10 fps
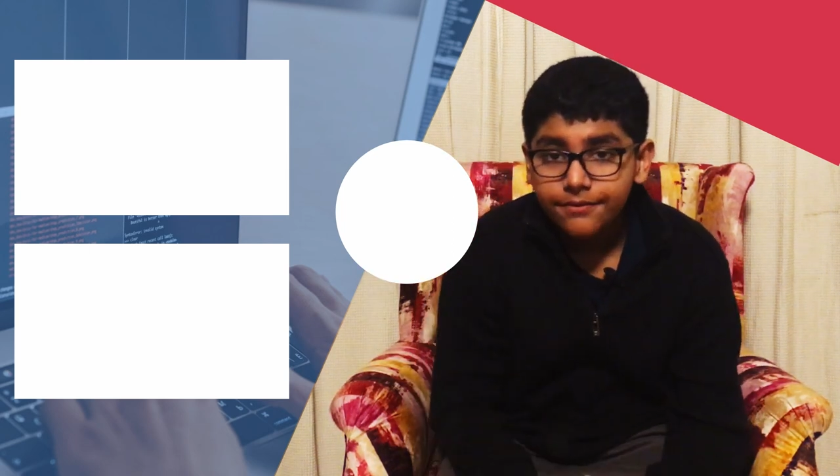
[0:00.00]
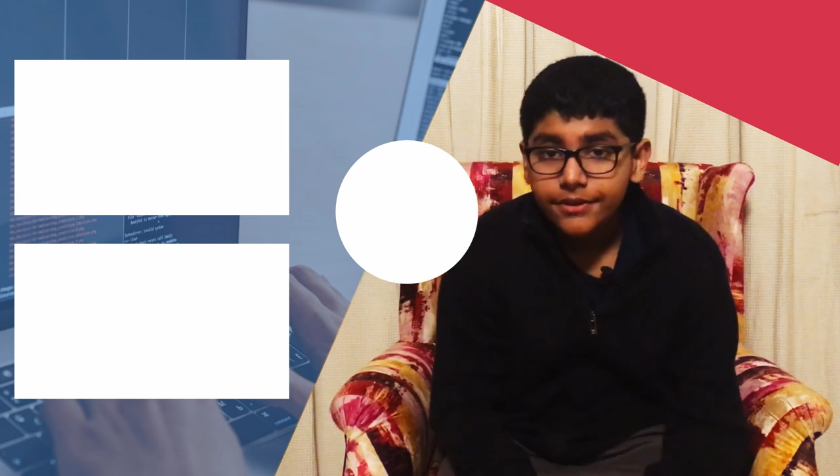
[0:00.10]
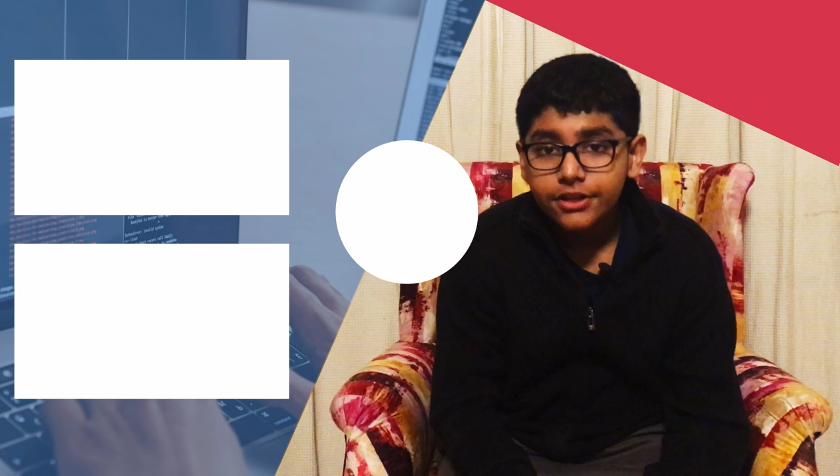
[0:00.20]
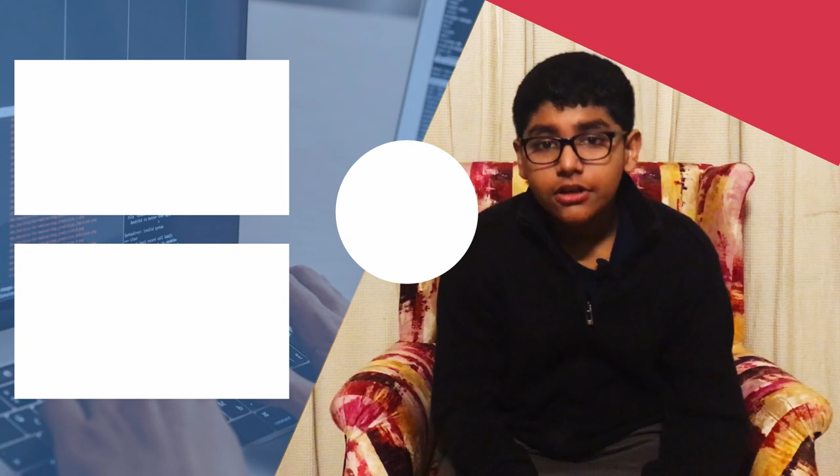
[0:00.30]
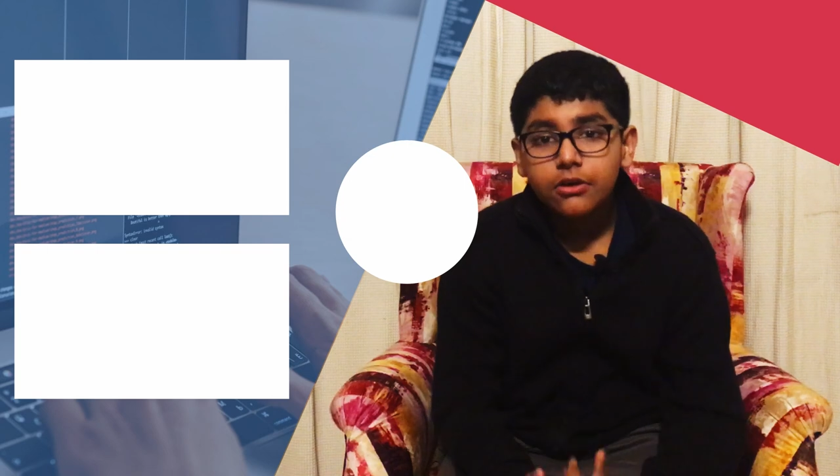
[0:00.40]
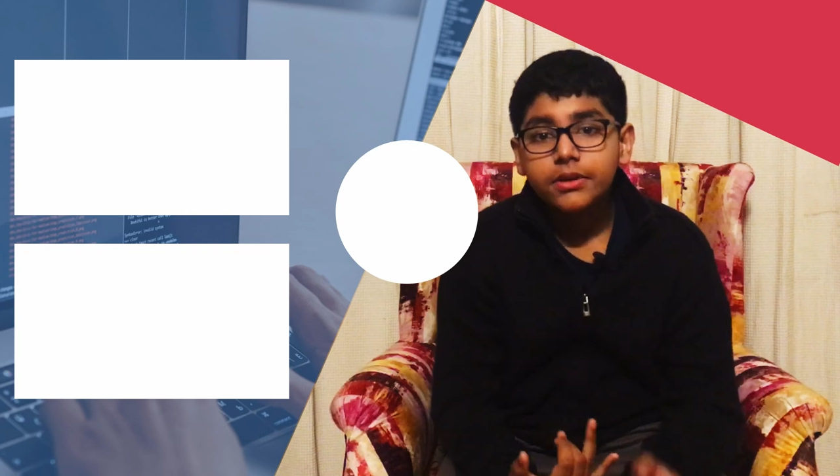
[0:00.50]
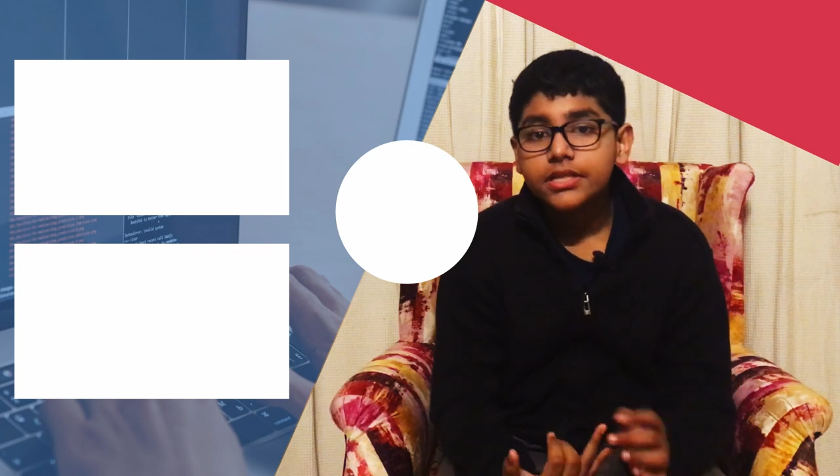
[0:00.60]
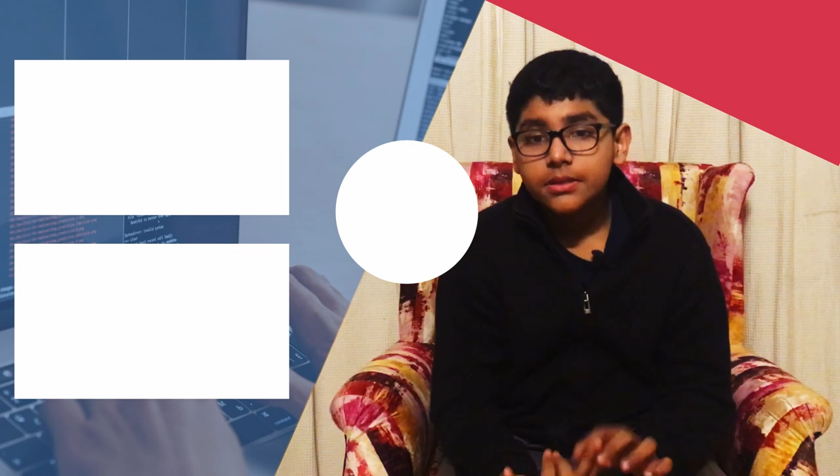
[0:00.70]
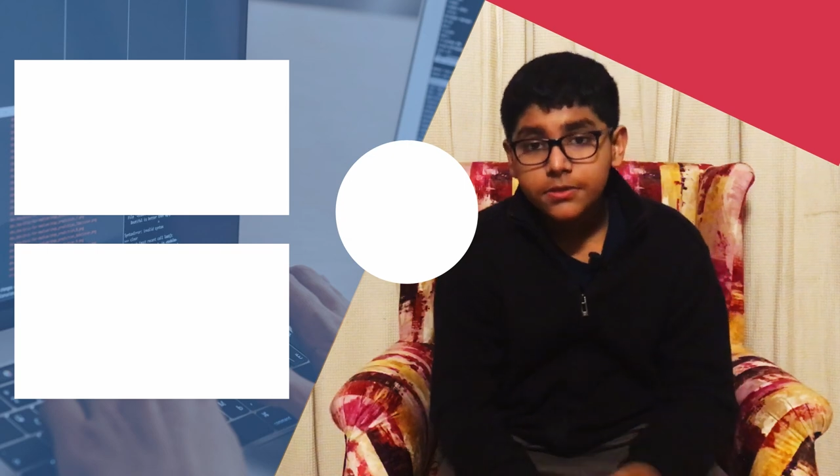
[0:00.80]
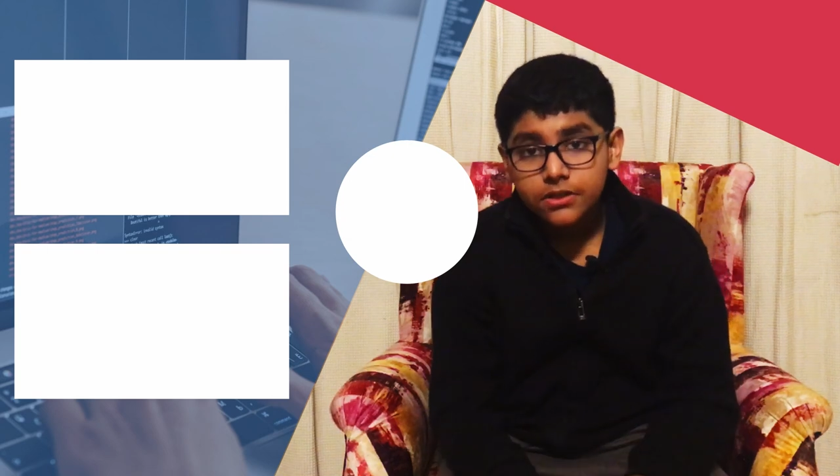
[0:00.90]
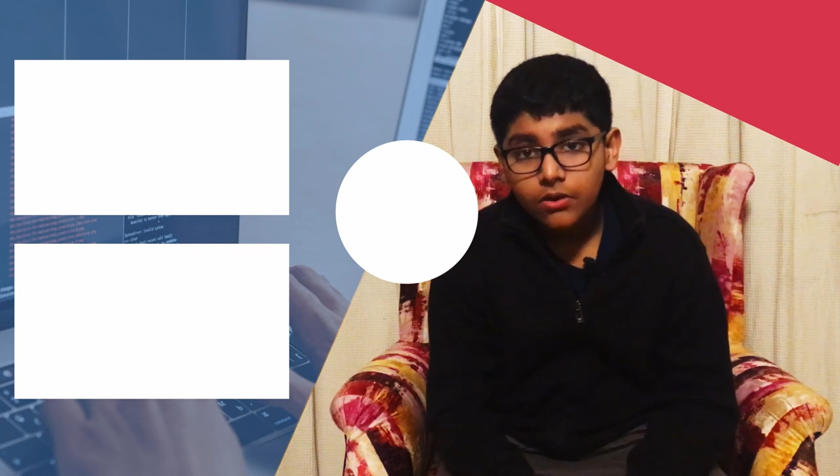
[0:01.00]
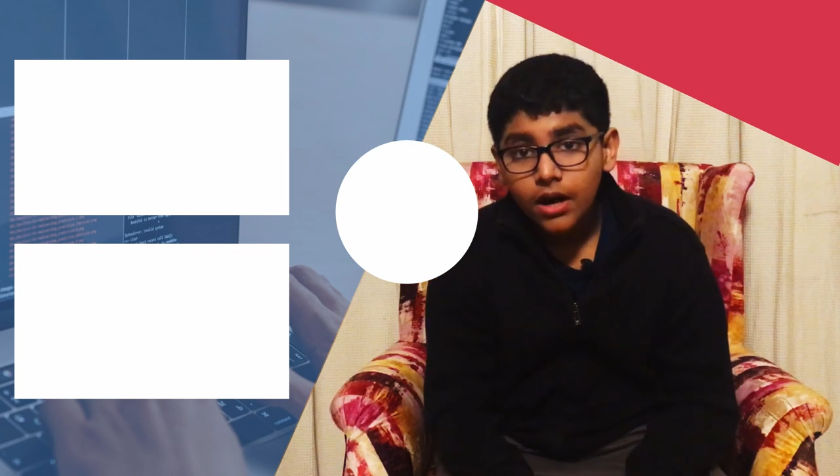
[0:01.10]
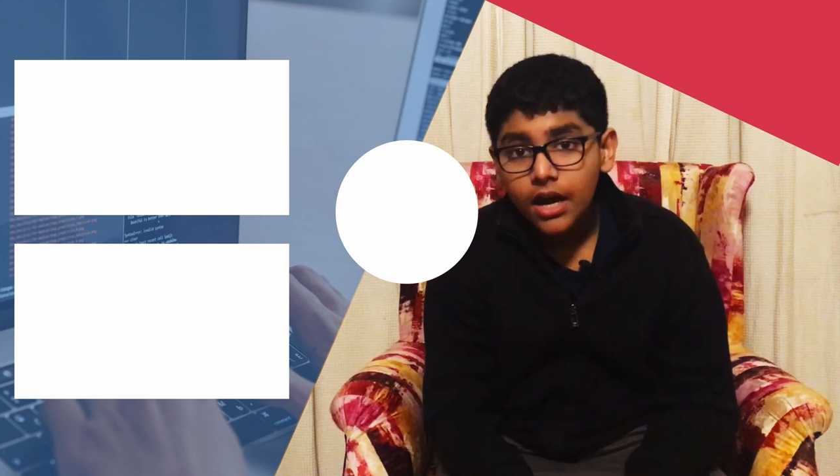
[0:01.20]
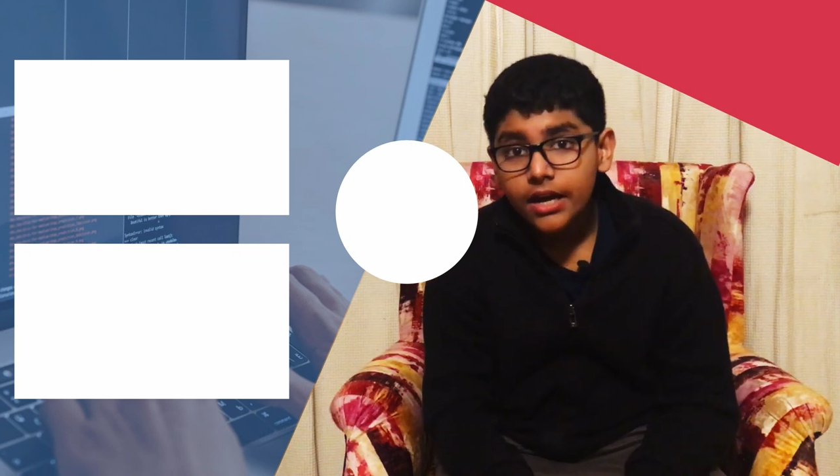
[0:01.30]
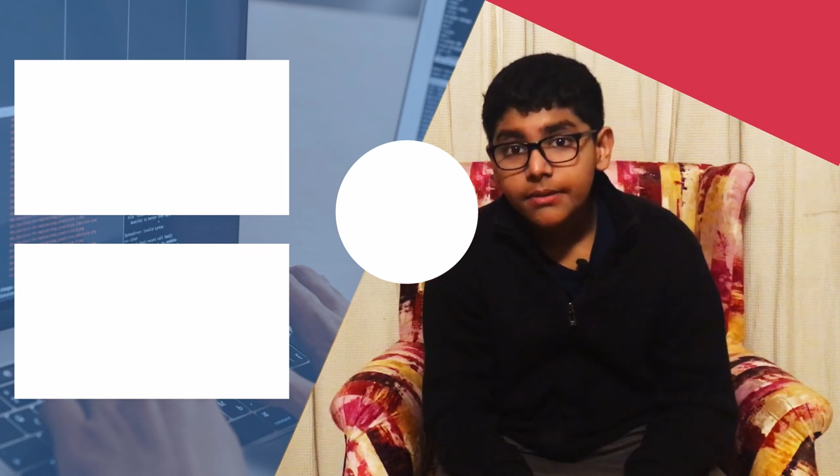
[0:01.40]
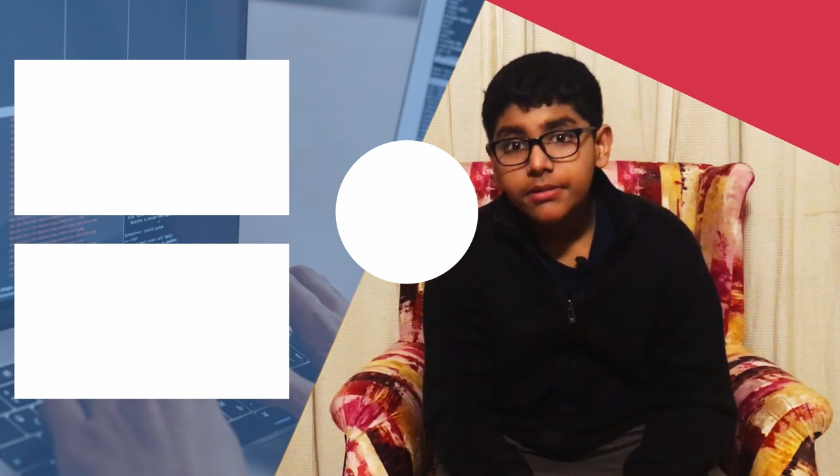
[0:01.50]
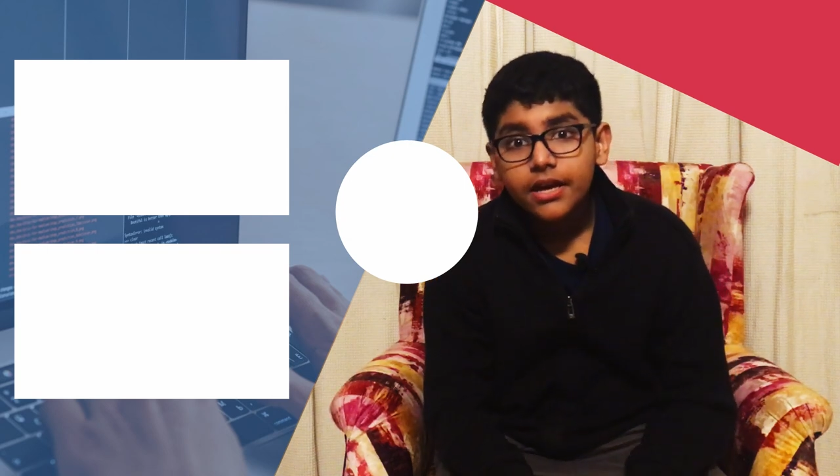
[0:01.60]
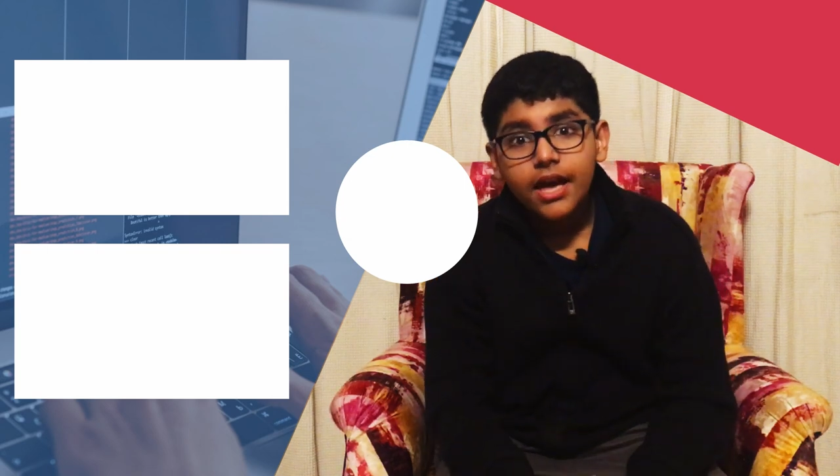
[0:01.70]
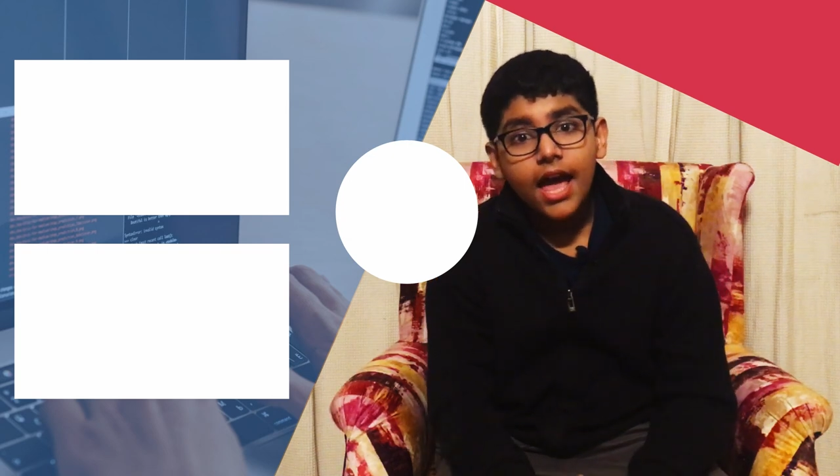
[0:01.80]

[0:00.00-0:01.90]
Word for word: video and subscribe